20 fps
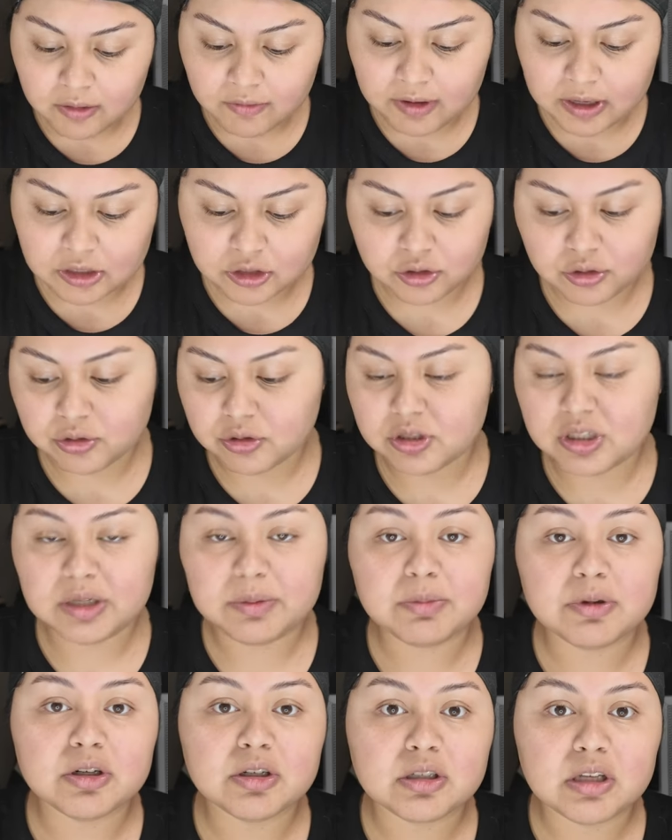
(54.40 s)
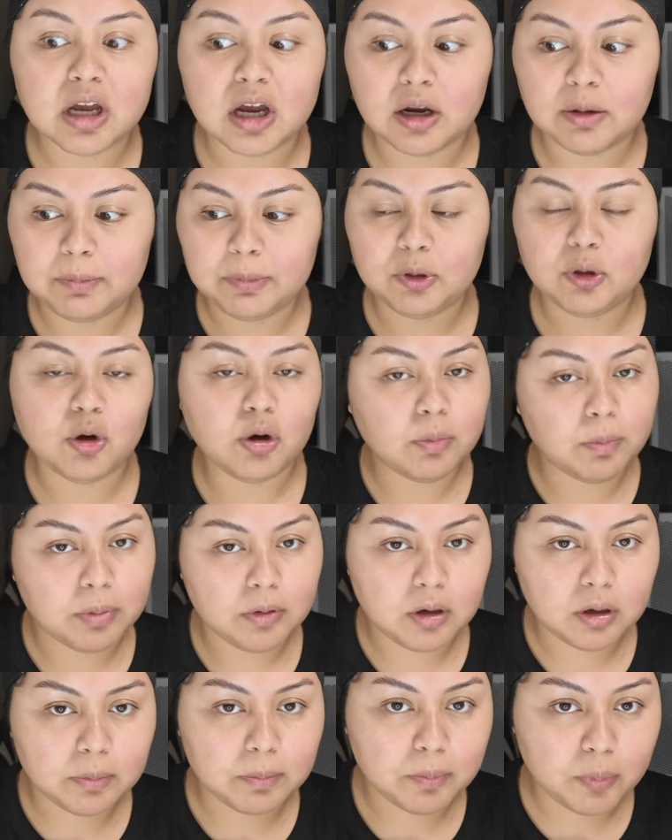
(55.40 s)
Facial steamers help you
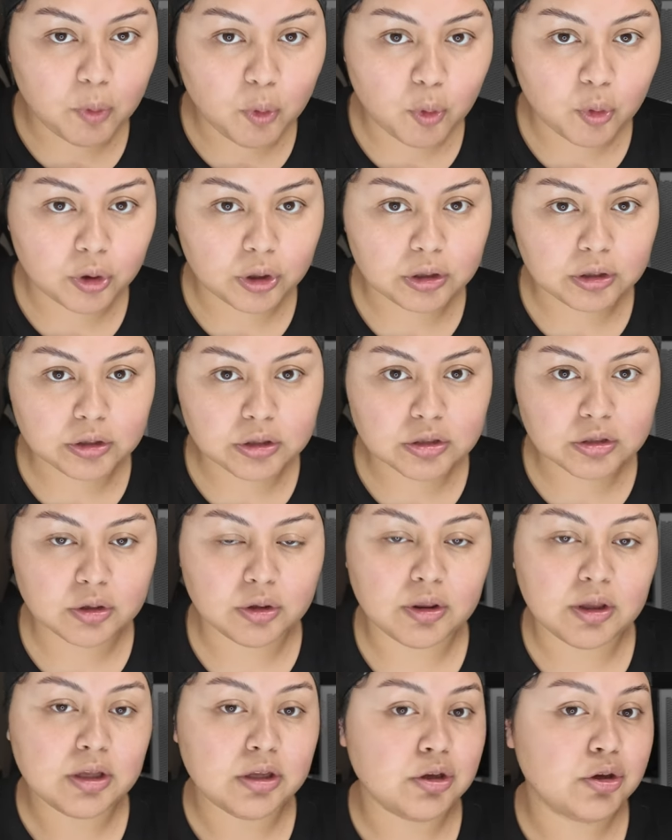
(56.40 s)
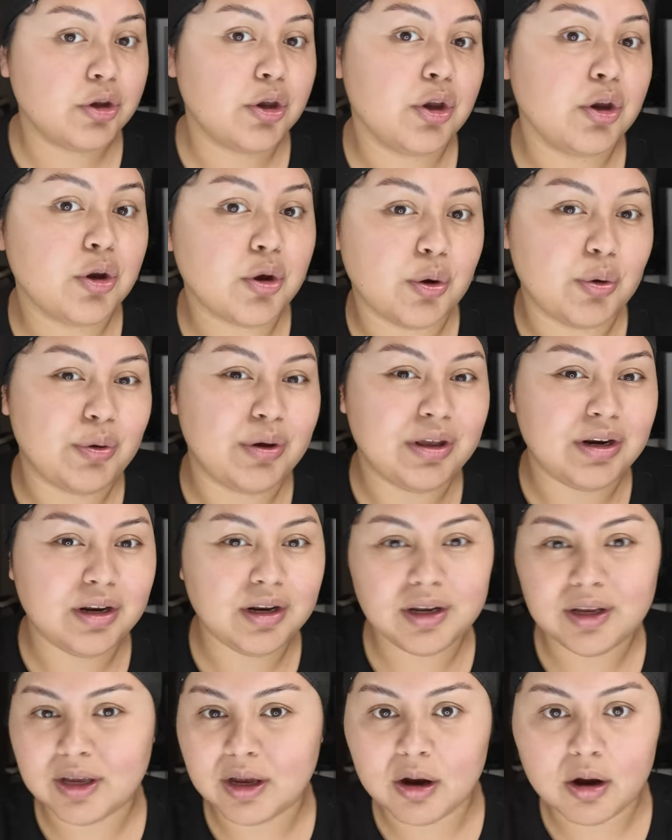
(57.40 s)
open up pores so then you can go in
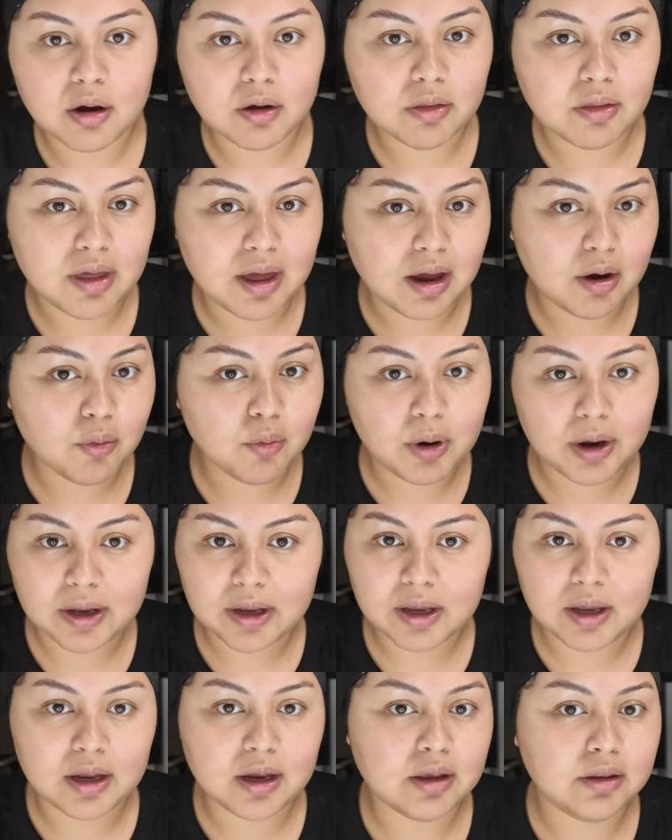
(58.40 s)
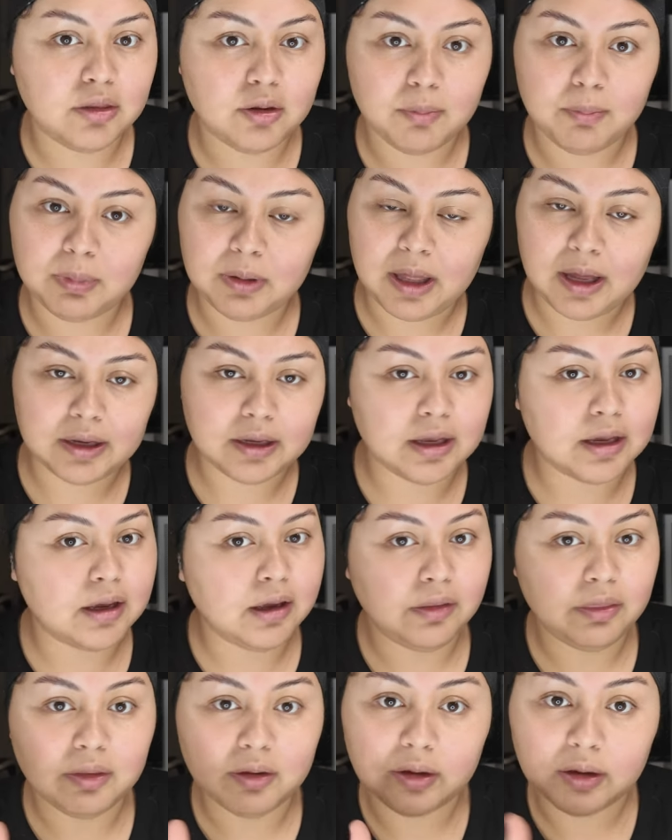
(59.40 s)
and get all that white head, the black
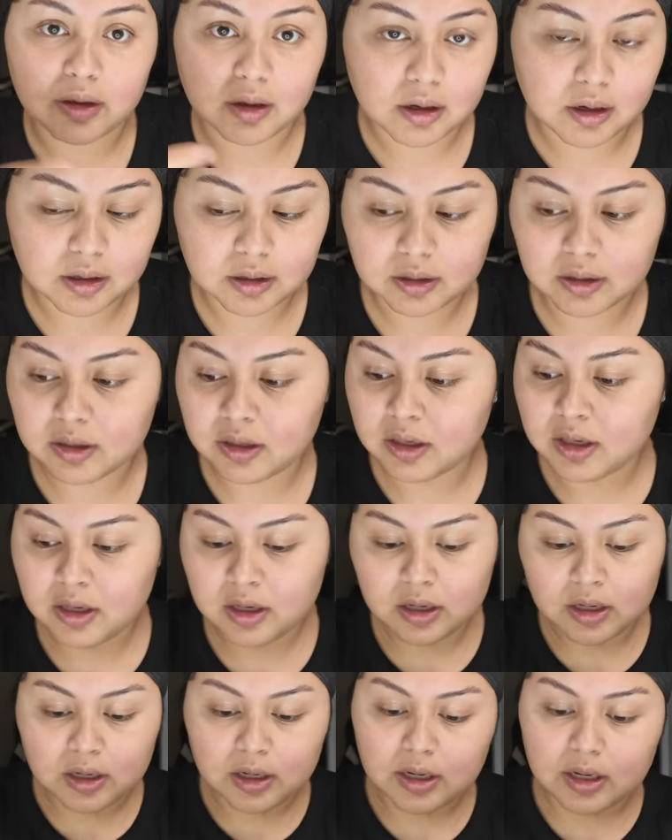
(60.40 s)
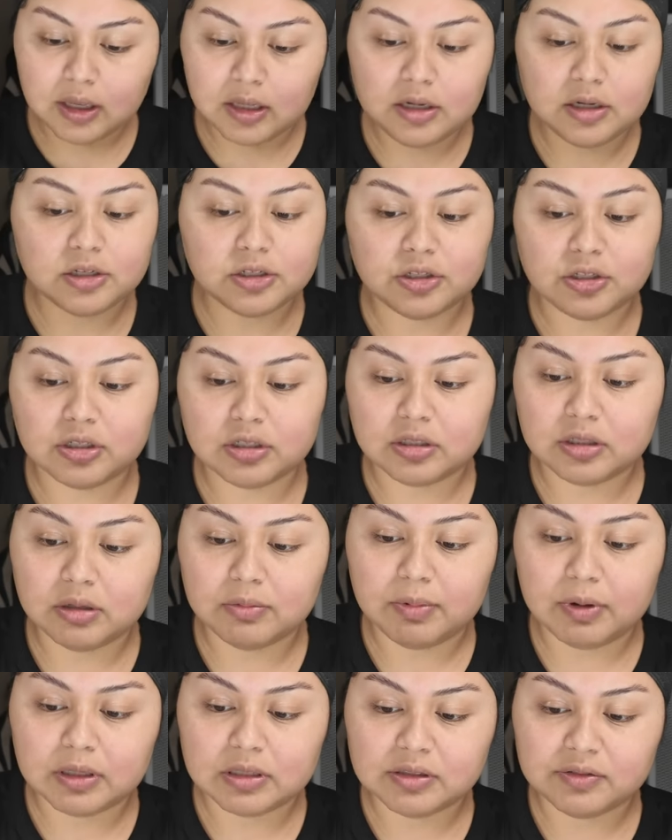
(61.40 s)
head, the gunk. And it's just the
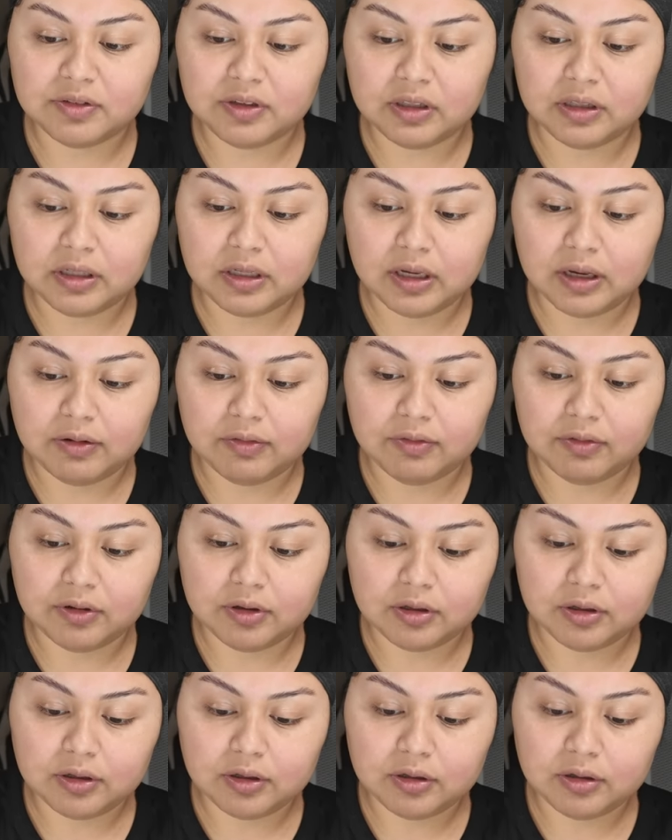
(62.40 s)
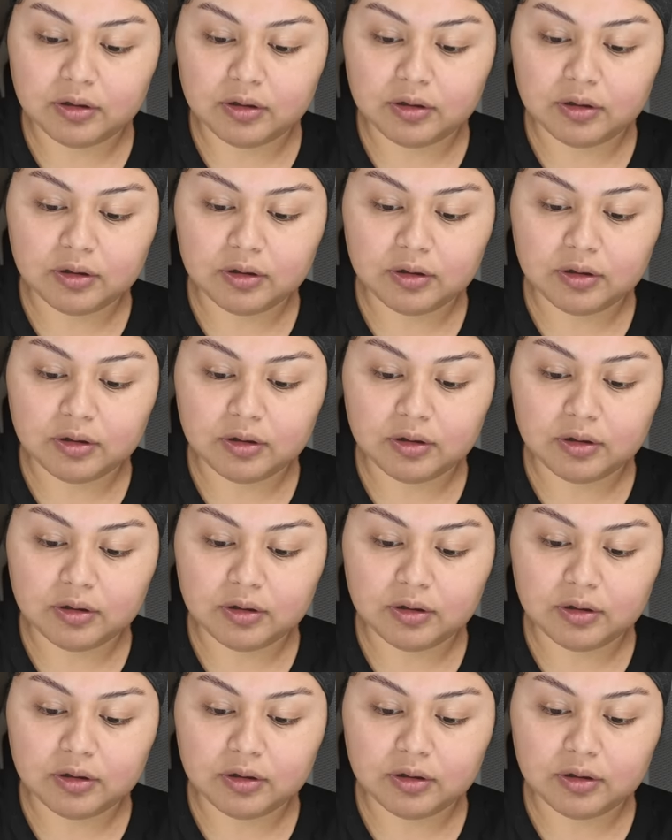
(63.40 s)
best feeling ever.